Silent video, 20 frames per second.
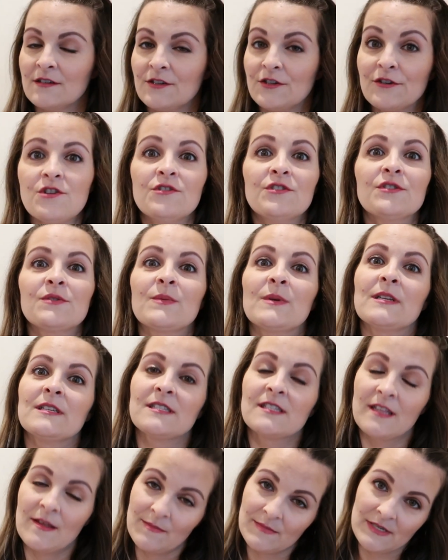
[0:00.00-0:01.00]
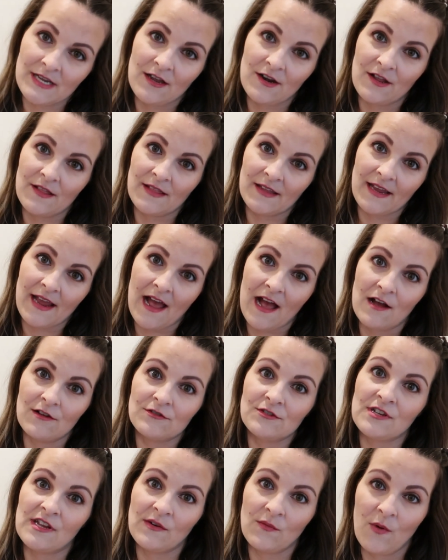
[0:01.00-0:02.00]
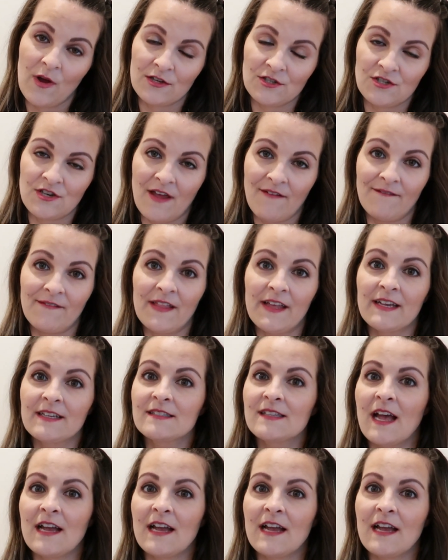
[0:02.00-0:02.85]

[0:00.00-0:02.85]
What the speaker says: You just want to slump down on the couch and watch Netflix.